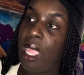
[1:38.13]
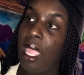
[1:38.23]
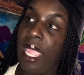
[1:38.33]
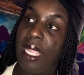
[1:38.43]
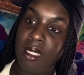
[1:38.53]

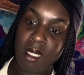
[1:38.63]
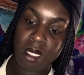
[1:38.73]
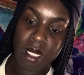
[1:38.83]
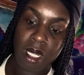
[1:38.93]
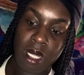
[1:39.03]
And
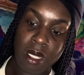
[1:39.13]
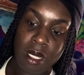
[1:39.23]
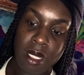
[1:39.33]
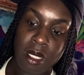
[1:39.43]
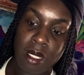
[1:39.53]

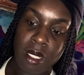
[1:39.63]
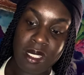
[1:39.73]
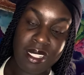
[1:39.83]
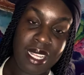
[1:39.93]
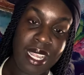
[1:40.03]

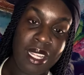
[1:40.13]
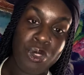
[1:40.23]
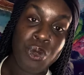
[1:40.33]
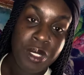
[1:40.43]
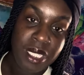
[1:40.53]
since I
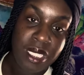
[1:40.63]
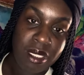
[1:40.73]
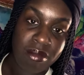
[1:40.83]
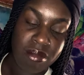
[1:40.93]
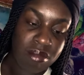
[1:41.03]
ignored it,
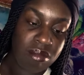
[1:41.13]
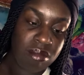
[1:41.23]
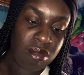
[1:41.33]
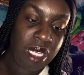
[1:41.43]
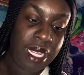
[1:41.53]

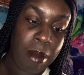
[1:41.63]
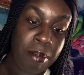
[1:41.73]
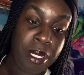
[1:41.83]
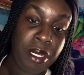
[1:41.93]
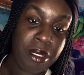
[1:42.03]
it got
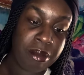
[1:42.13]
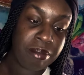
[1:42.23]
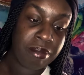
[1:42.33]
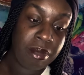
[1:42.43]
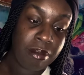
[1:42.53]
bigger.
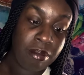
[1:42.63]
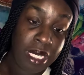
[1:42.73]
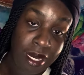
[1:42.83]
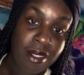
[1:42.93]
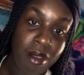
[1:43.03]

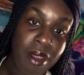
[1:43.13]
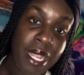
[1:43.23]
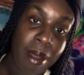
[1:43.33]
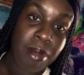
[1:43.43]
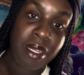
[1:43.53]
And I saw it
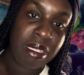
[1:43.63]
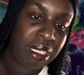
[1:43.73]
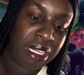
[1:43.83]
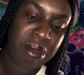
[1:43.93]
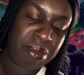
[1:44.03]
got bigger
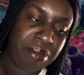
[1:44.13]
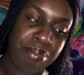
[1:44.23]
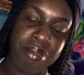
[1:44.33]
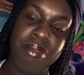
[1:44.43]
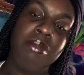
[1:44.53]
and
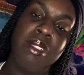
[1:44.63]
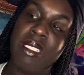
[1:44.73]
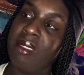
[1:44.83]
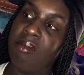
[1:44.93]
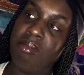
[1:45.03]

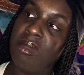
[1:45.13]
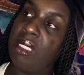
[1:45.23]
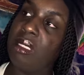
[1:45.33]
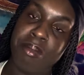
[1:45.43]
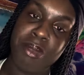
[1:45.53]
whatever.
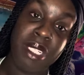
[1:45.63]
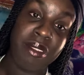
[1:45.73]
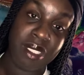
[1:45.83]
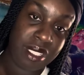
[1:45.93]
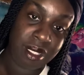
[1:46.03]

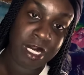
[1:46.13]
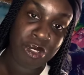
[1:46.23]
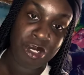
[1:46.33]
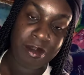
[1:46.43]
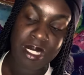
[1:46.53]
This is my
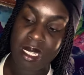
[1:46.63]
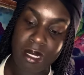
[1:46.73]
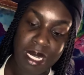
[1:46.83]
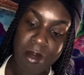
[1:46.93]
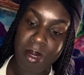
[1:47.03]
dream thing.
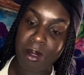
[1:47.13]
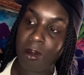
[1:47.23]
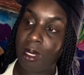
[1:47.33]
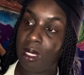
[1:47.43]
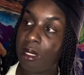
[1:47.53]
I ain't paying no
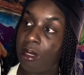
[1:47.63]
mind.